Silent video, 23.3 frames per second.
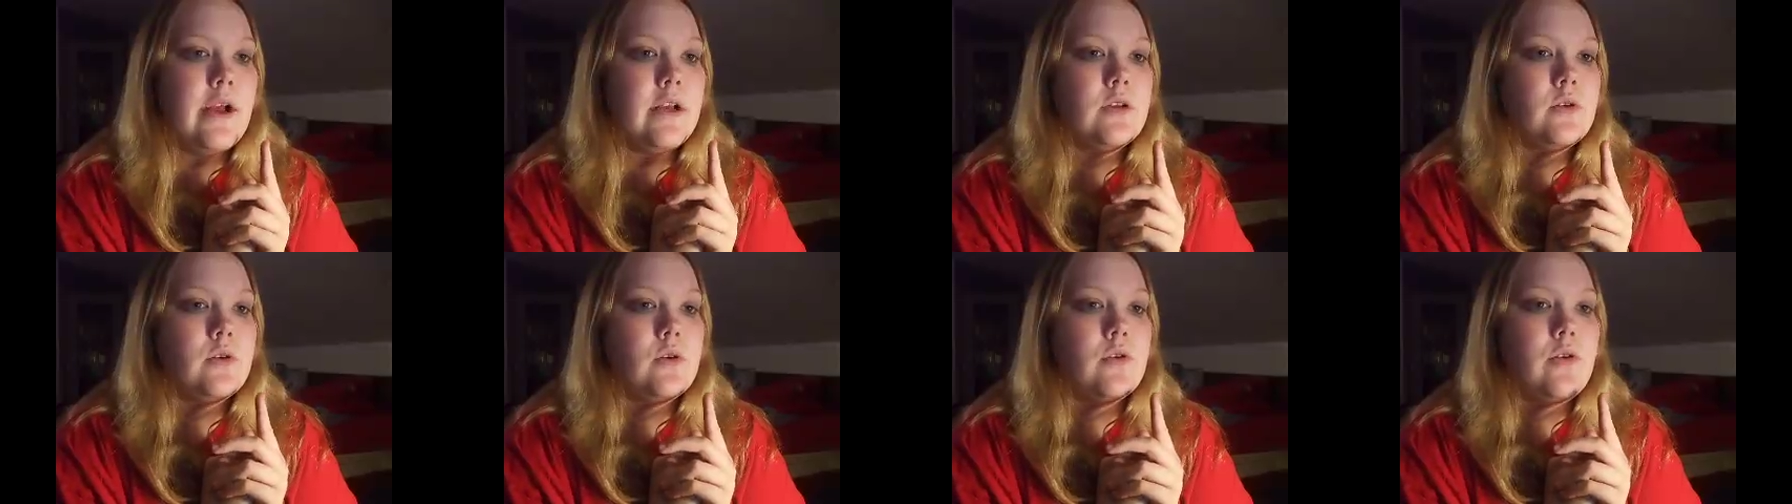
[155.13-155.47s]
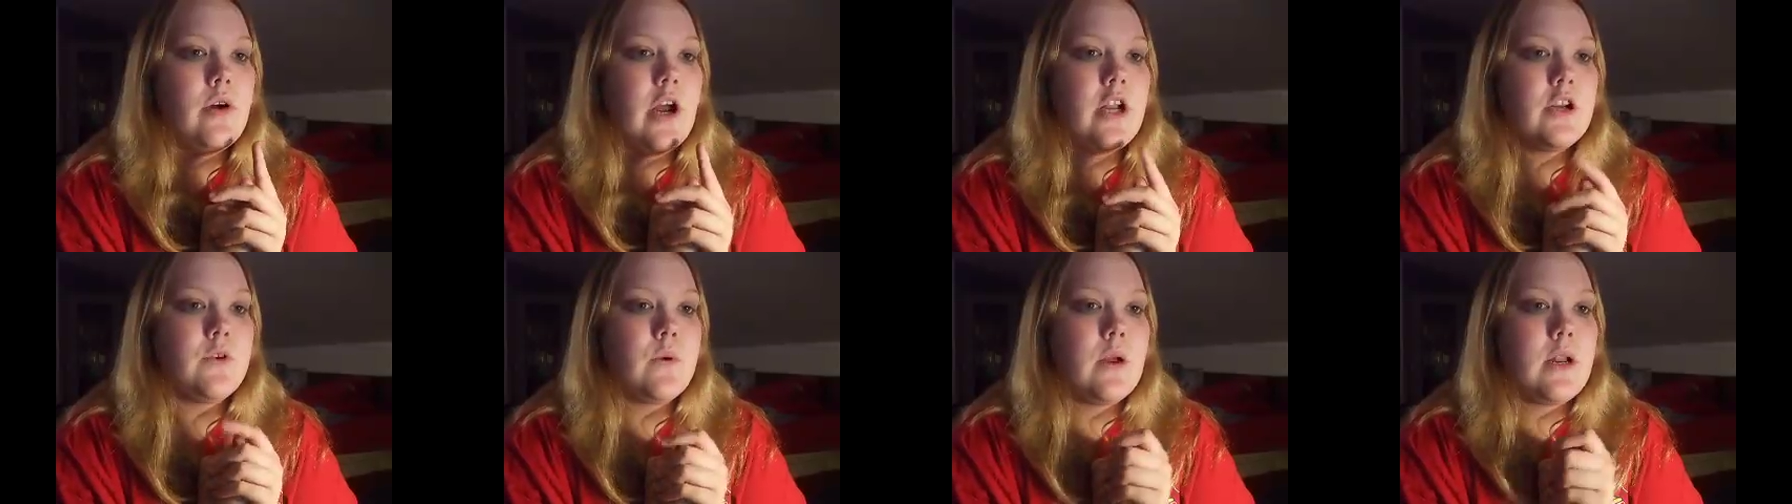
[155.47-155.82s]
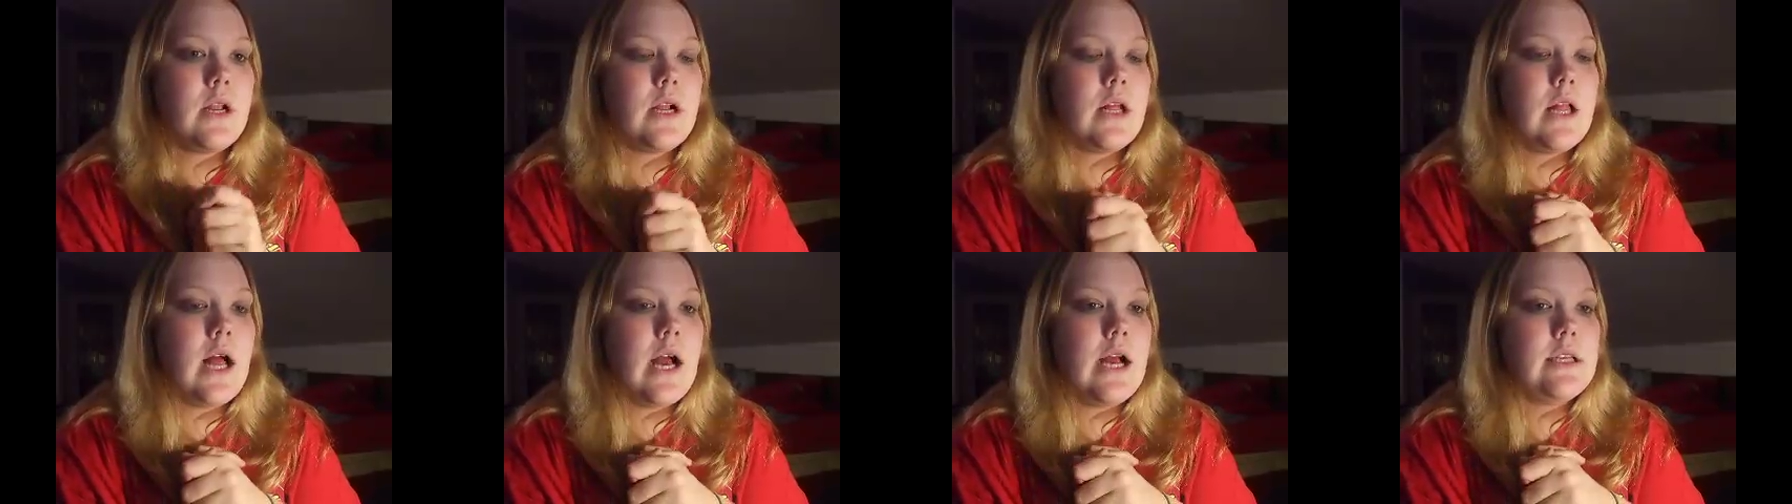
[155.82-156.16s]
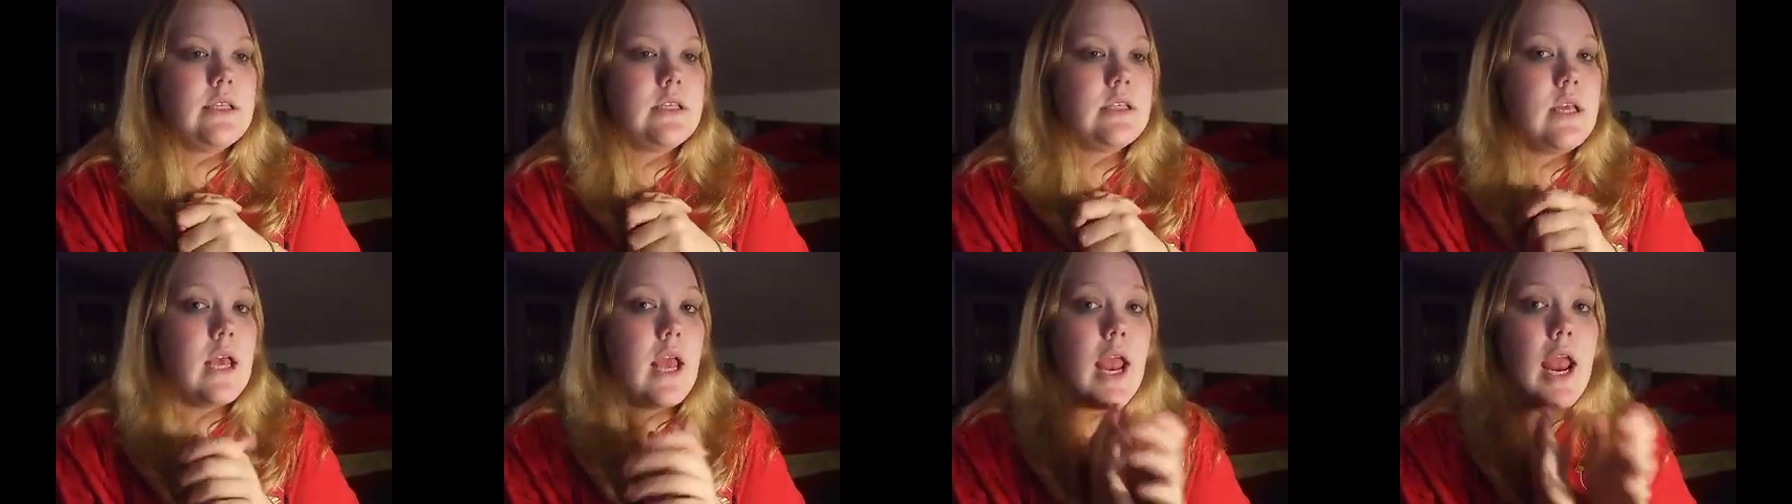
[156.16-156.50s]
school graduating class?
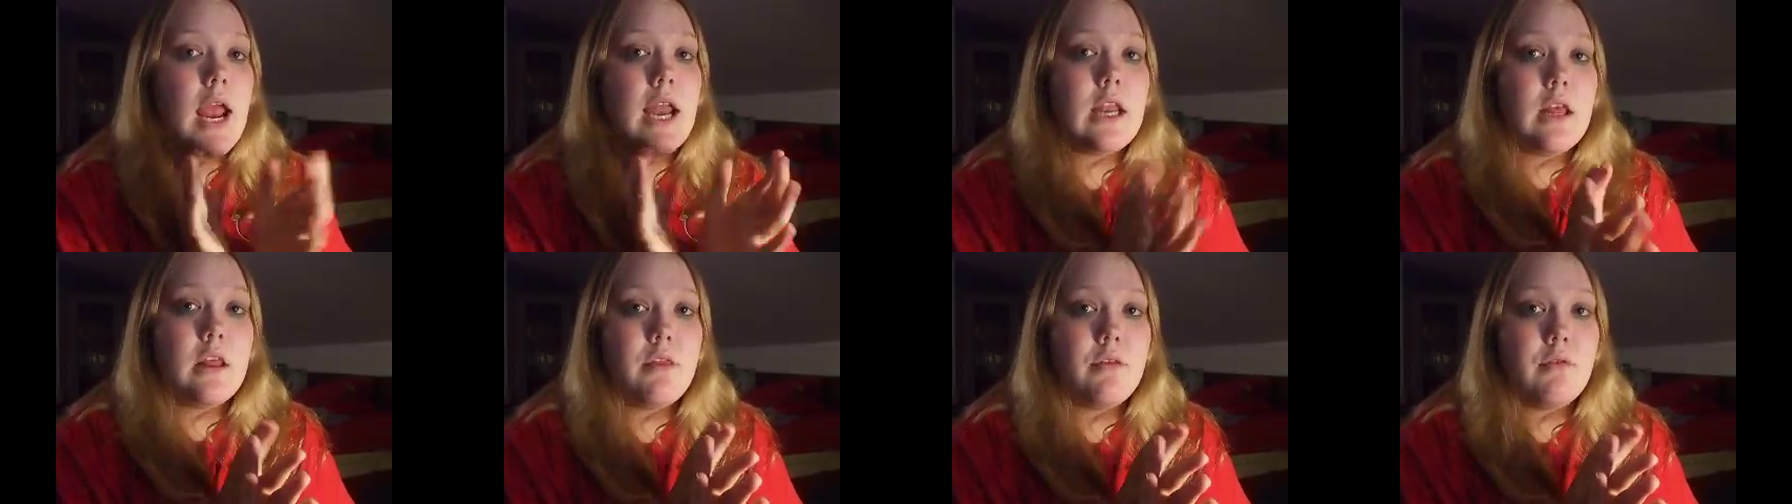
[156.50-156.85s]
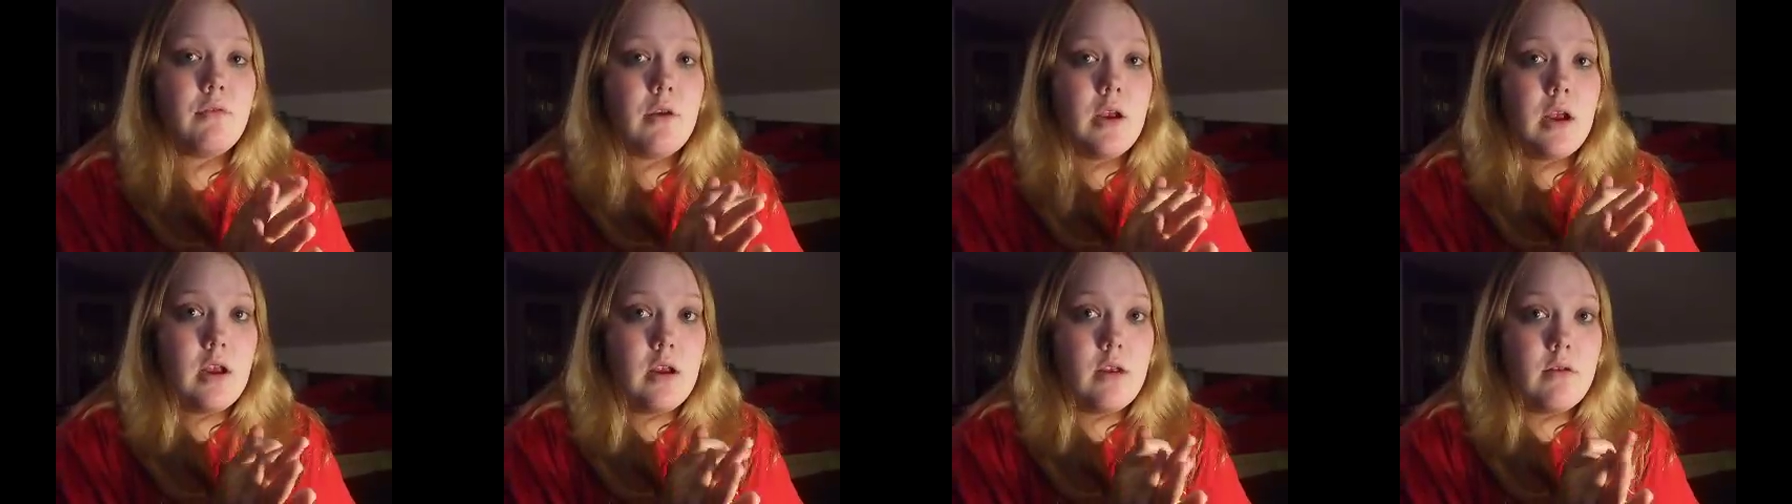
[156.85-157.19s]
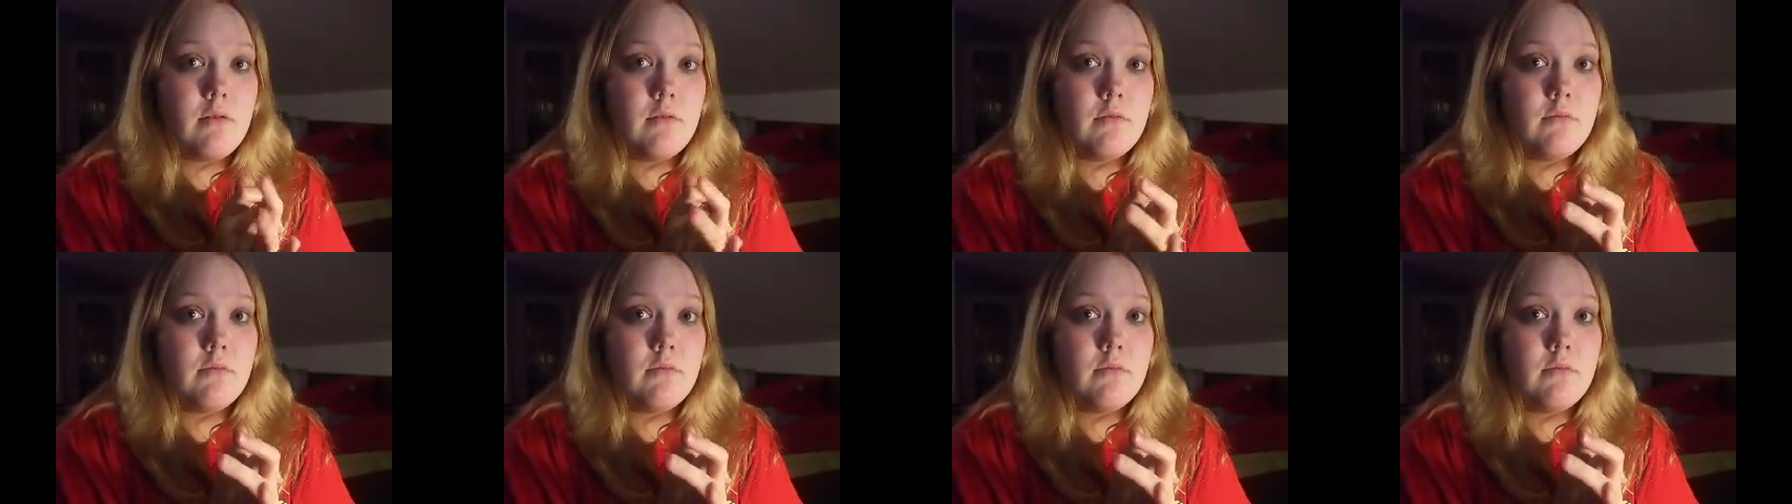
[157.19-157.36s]
83.